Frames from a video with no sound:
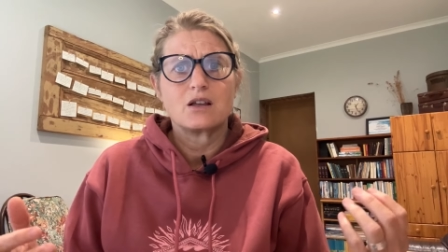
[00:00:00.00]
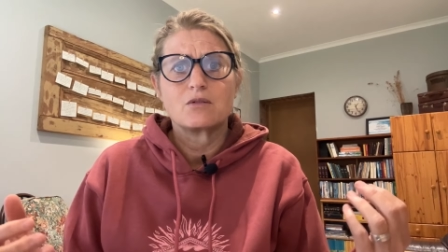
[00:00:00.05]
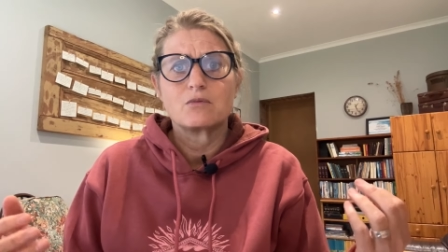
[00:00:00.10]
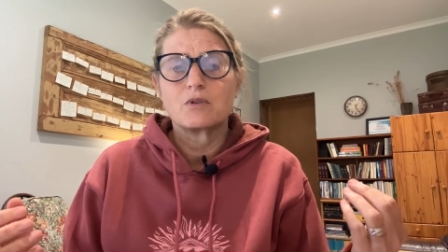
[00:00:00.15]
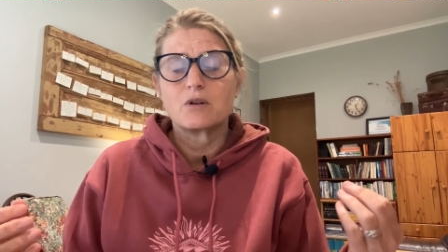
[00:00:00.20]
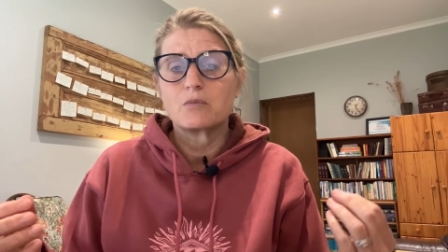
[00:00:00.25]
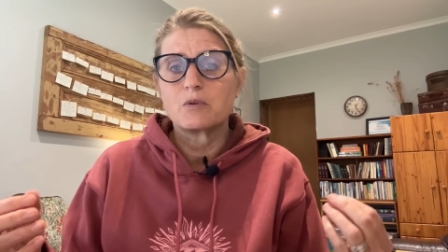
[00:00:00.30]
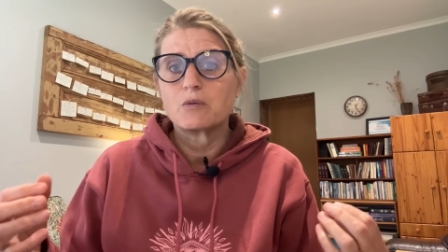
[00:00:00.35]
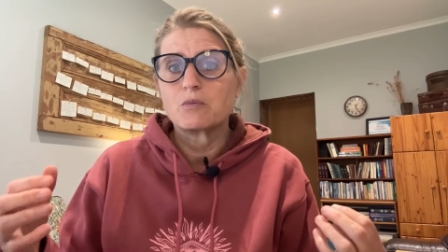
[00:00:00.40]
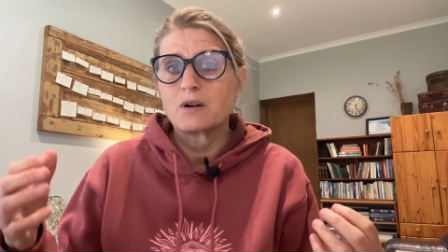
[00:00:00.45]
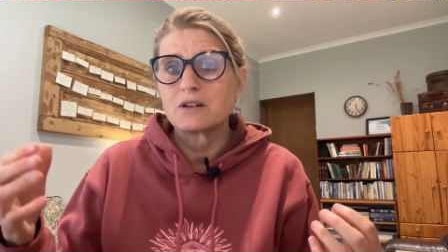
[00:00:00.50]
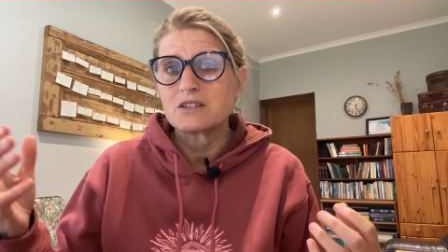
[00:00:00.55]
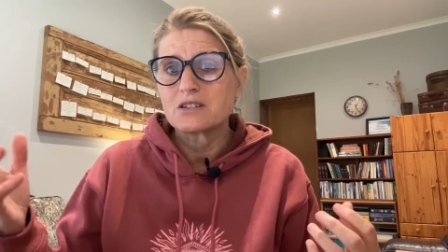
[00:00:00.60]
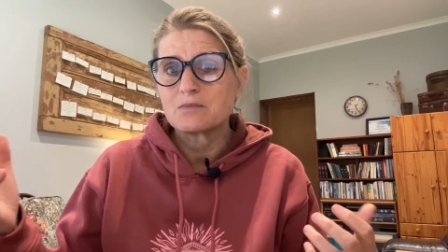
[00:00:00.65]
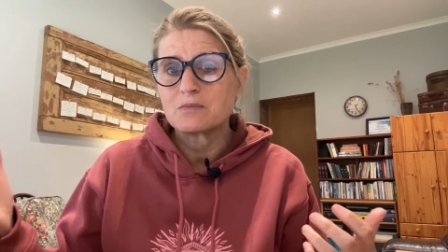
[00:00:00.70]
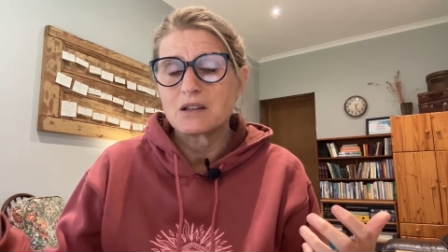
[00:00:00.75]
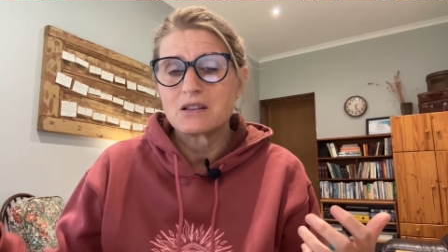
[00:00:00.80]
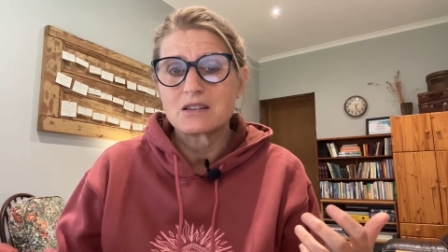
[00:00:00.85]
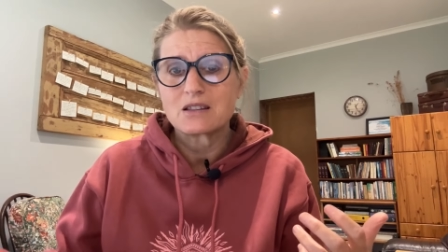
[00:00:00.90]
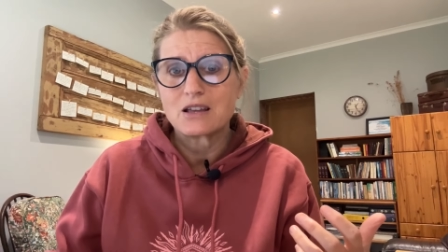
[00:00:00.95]
where we once a
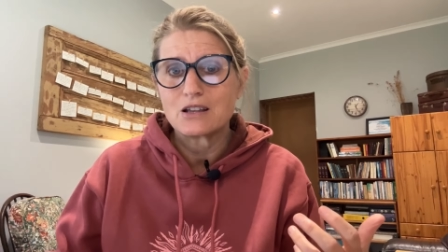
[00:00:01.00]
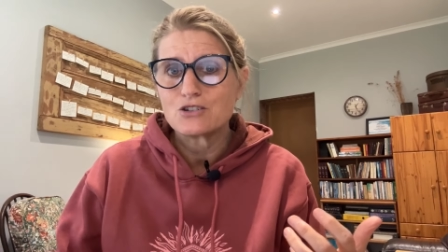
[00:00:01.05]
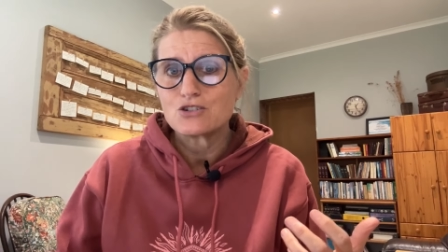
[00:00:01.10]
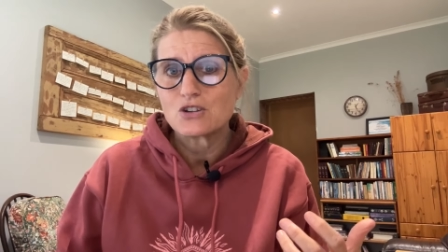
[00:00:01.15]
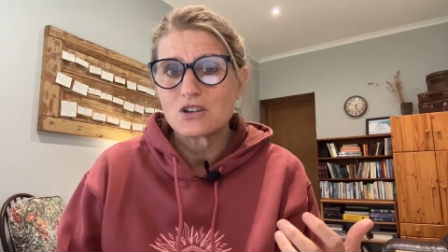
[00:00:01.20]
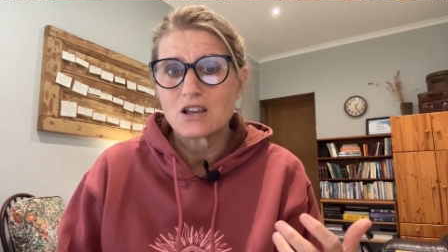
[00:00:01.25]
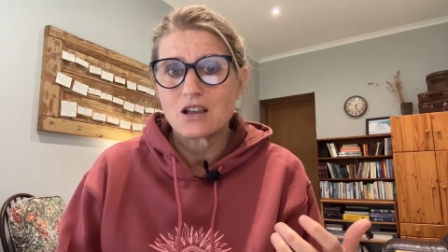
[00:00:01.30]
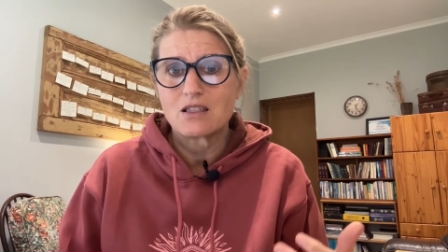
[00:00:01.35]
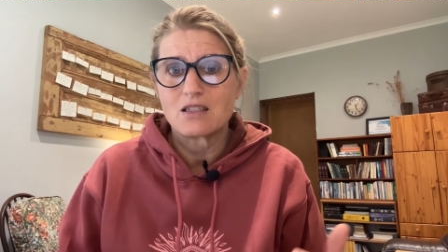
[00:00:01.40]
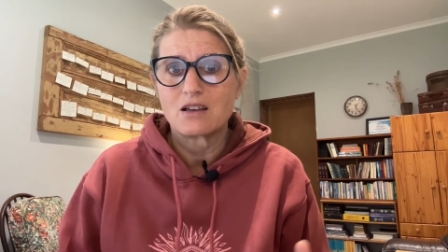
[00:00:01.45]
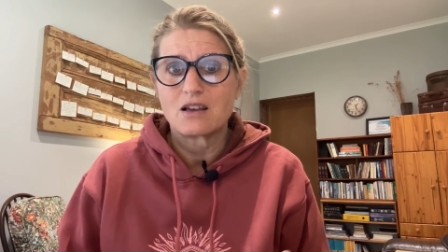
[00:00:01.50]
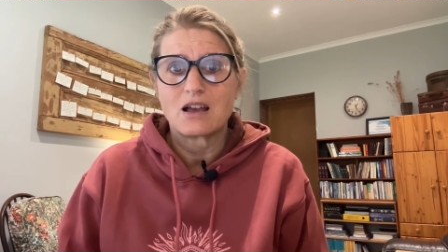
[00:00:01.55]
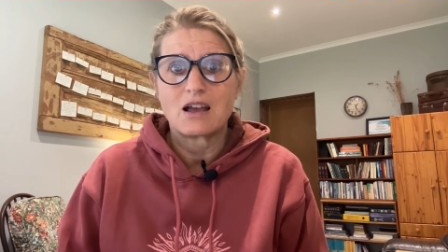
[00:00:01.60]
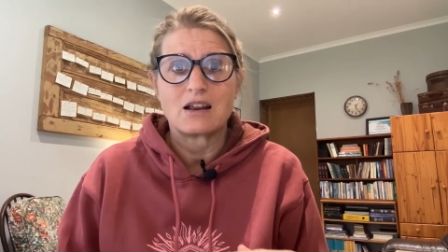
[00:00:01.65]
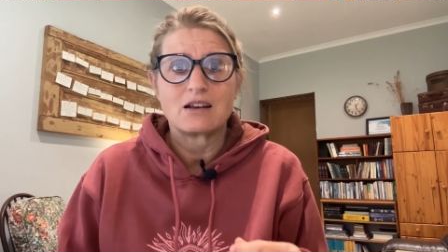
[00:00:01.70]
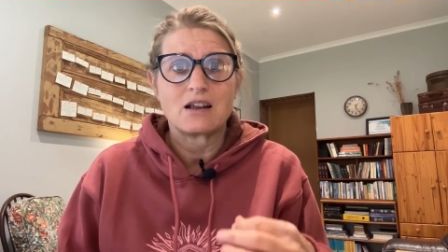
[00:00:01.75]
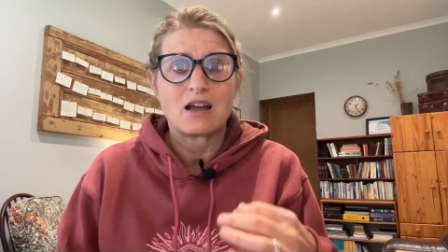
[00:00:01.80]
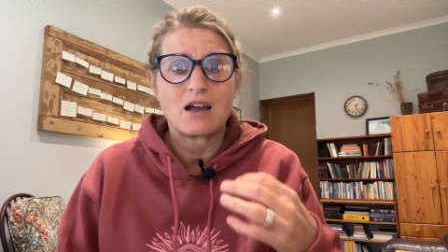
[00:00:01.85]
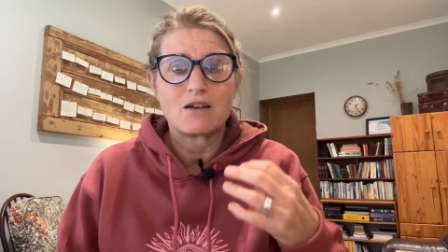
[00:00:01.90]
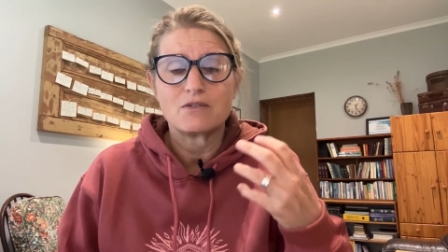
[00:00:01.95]
month get together
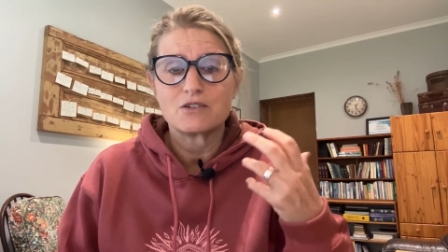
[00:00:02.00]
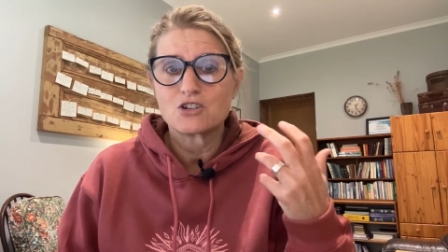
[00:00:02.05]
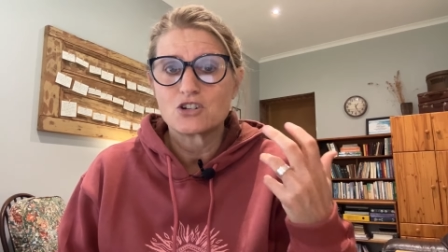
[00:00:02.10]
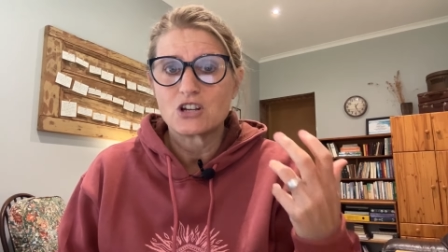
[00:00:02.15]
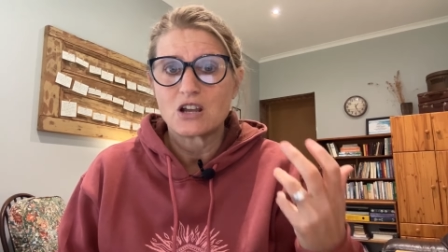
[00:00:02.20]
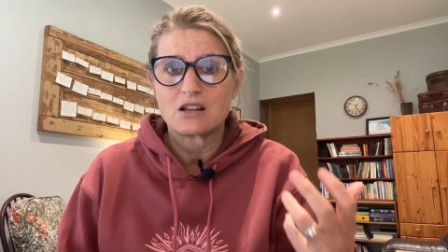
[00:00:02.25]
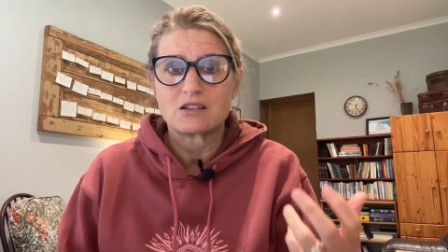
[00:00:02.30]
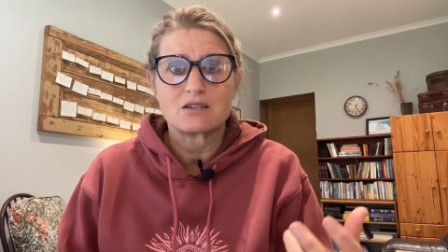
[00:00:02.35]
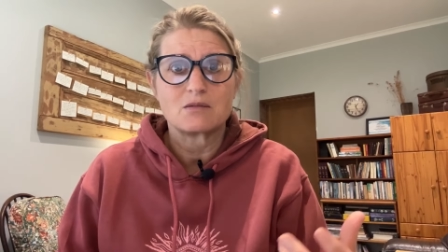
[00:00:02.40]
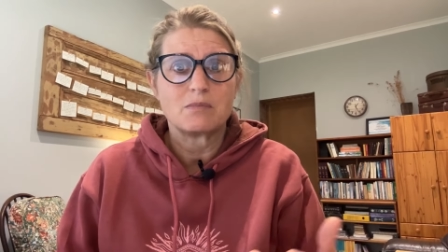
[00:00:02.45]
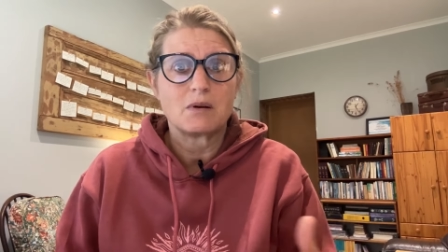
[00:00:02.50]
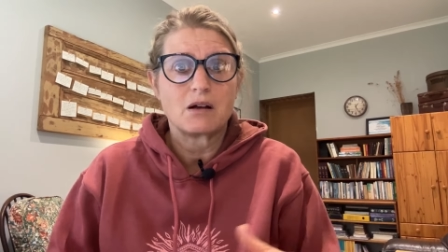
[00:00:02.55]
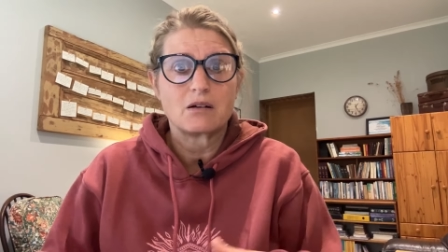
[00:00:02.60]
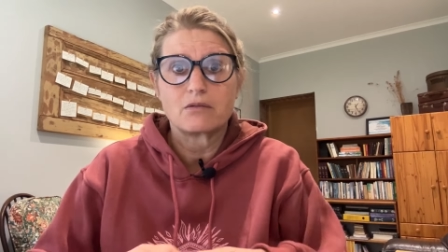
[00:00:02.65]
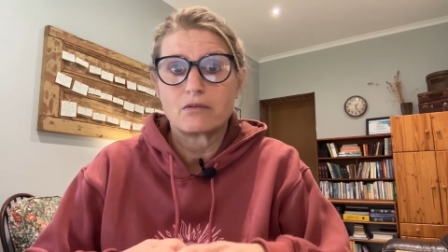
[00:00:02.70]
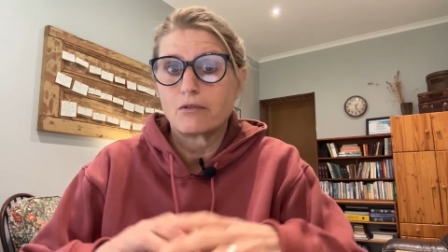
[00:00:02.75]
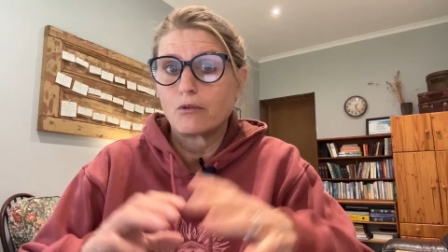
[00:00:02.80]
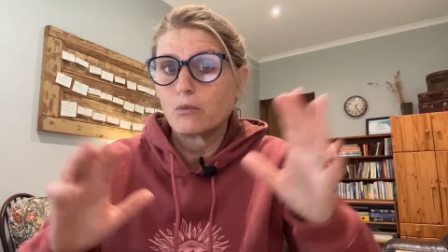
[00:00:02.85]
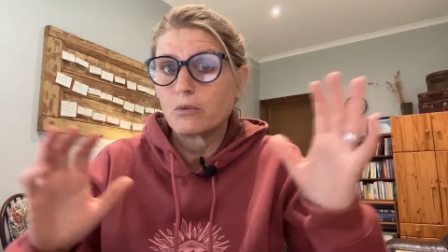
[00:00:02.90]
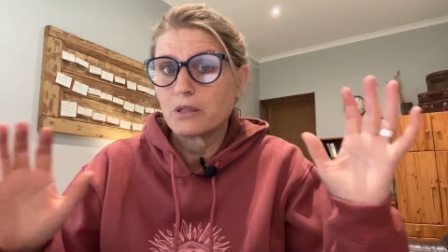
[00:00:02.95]
and have a chat
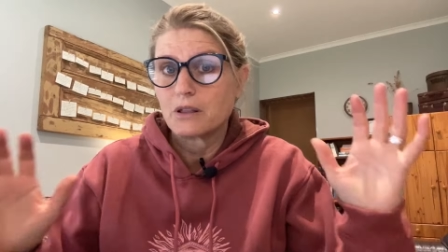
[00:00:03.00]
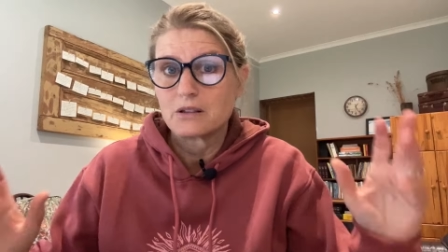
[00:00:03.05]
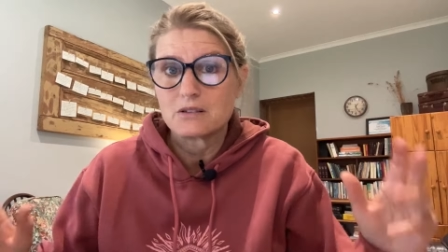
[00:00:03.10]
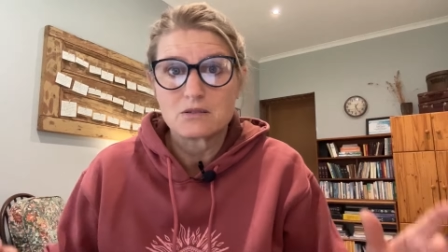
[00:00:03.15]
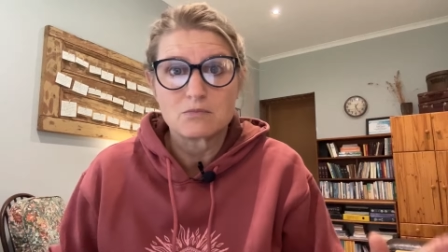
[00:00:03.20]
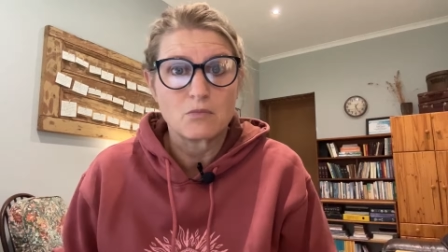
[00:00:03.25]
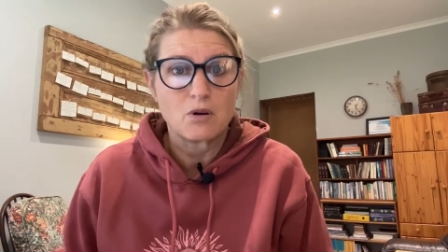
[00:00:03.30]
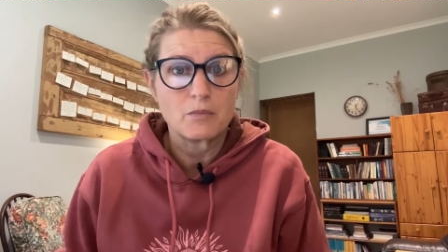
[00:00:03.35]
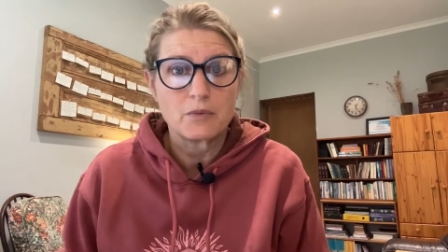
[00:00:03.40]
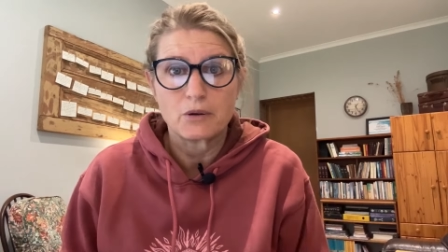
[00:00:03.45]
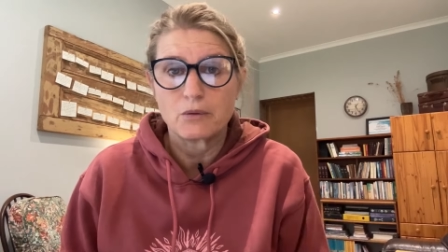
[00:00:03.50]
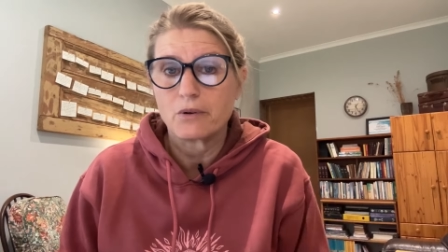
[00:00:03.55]
about all things momming,